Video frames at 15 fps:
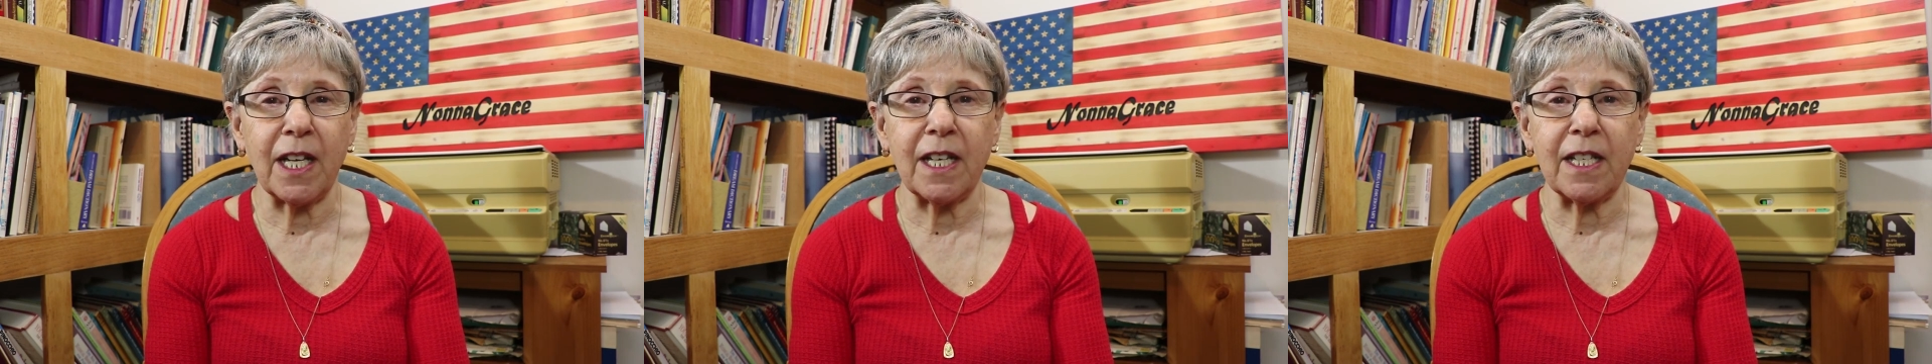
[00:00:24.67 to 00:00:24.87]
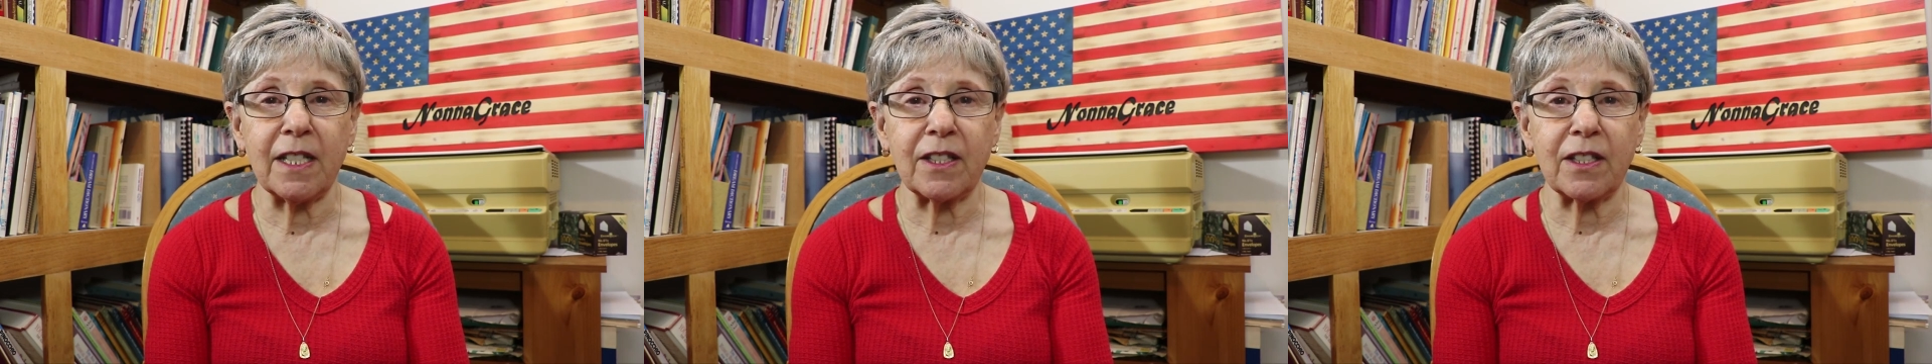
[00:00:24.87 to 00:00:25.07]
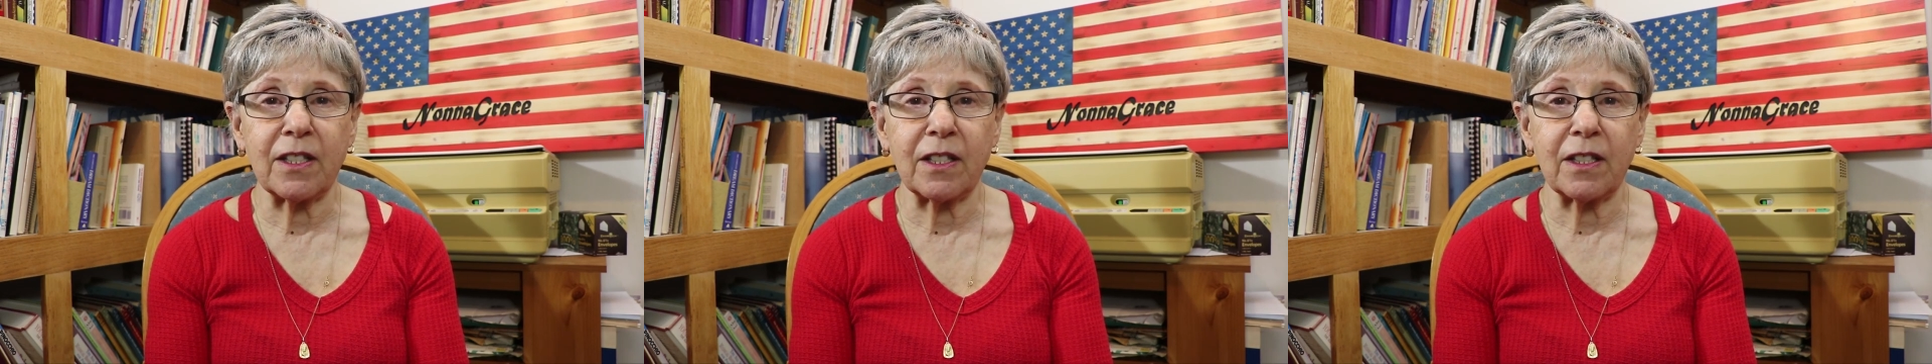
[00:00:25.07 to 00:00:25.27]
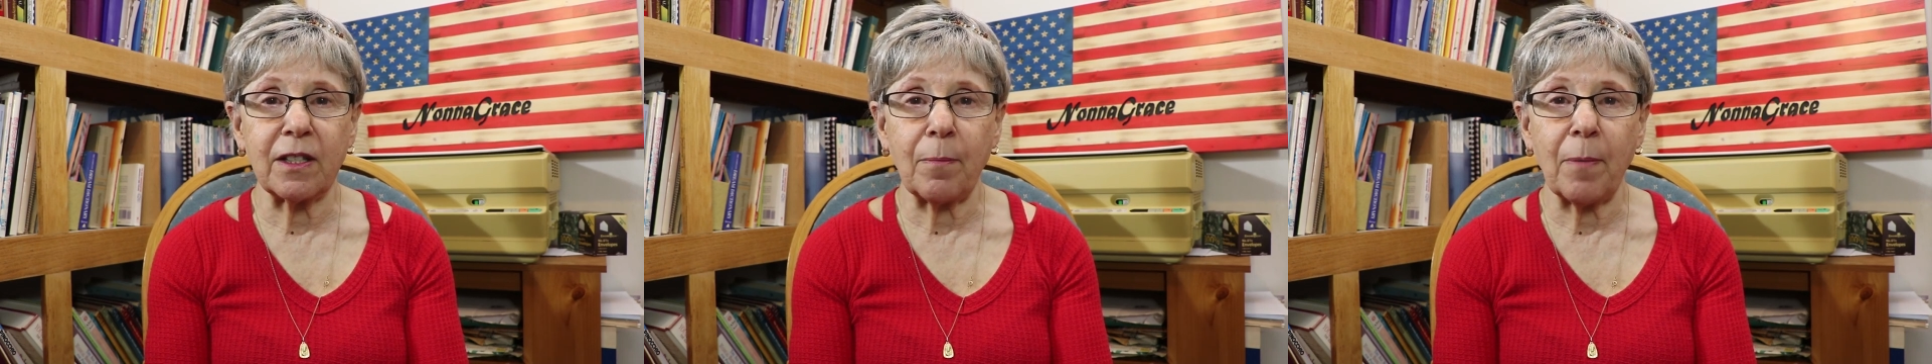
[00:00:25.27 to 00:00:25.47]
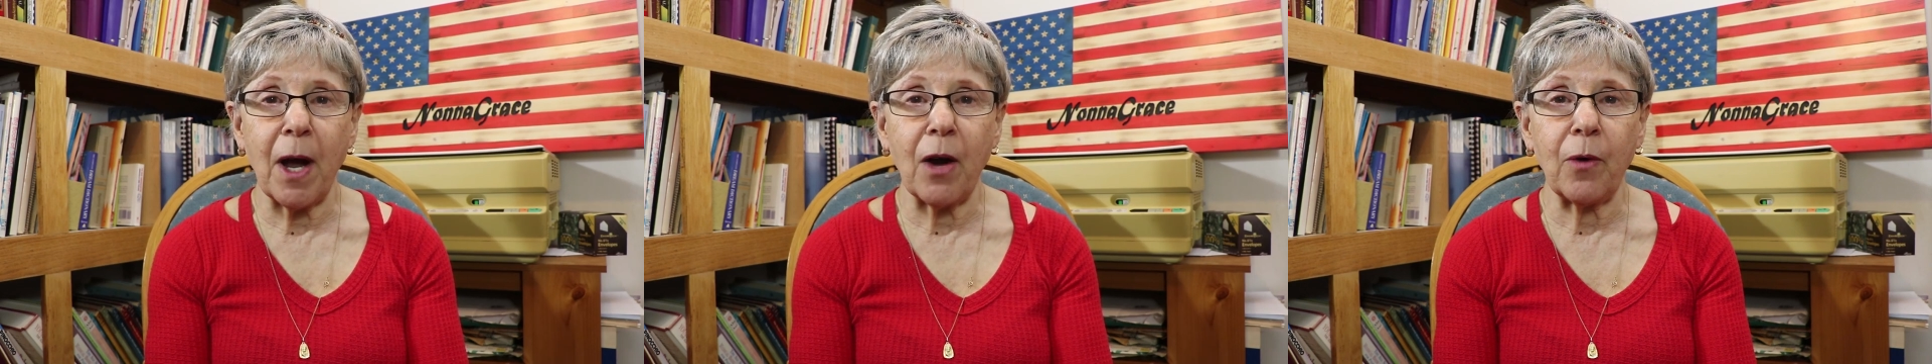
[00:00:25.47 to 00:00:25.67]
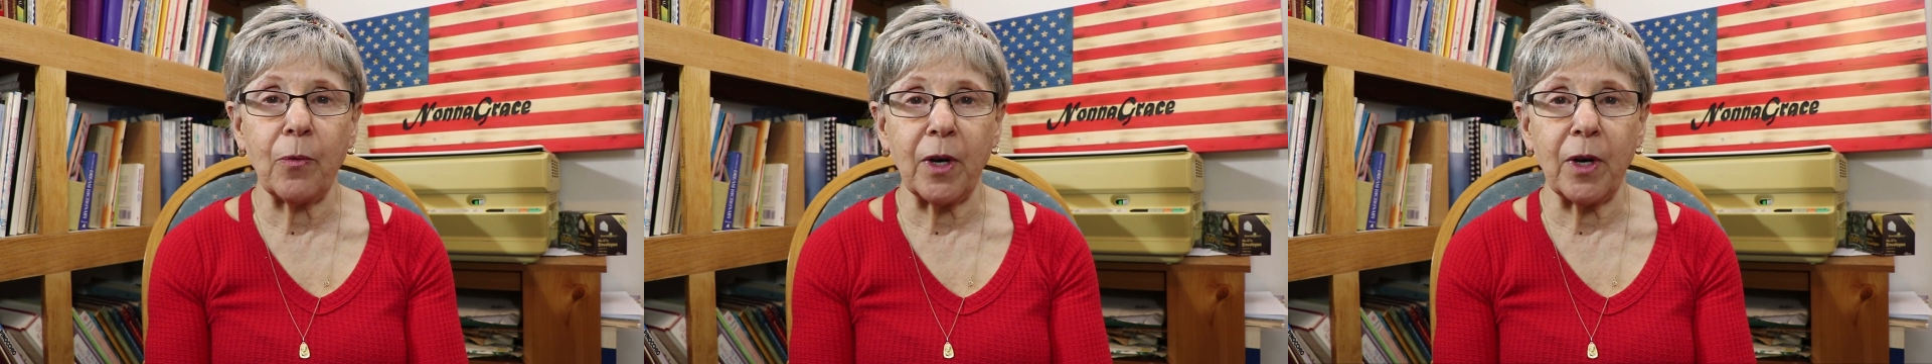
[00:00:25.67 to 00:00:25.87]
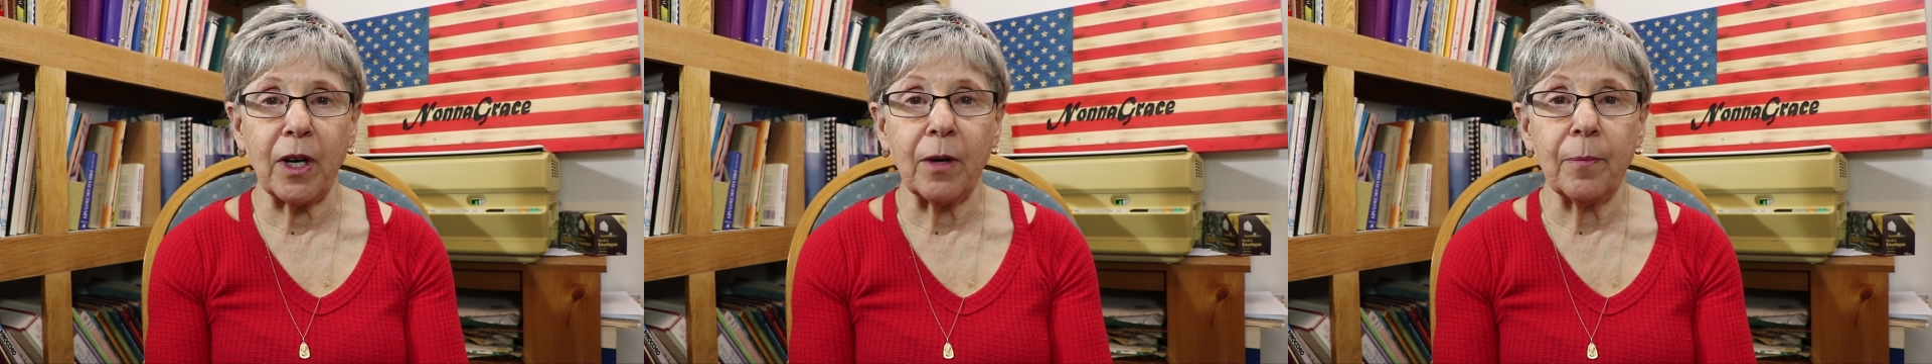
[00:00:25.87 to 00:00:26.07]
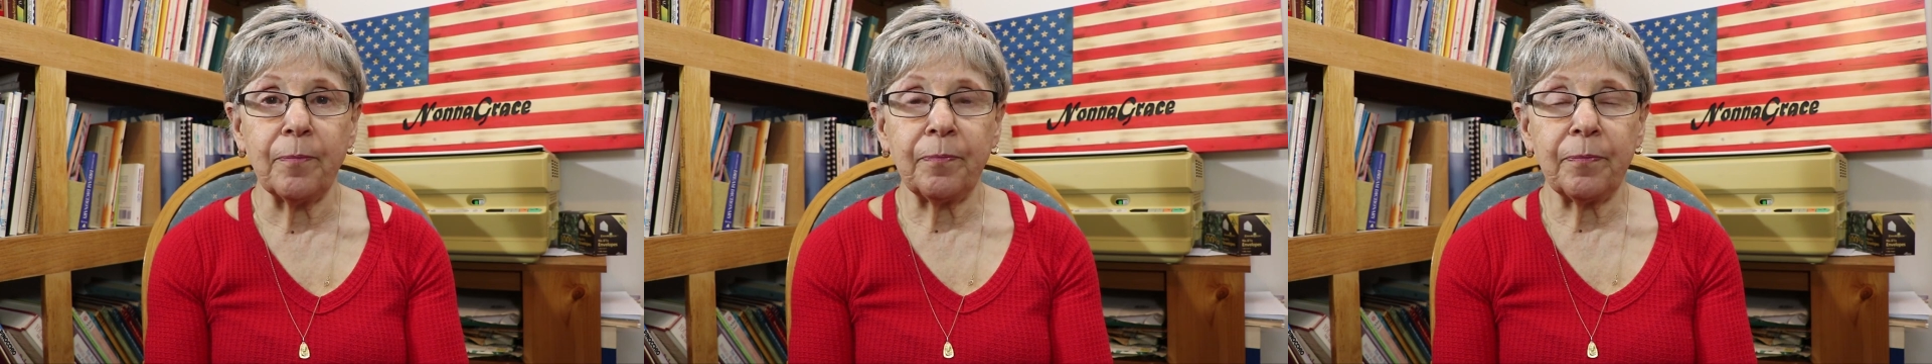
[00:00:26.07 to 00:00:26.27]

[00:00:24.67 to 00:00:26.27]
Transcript: and it's the part where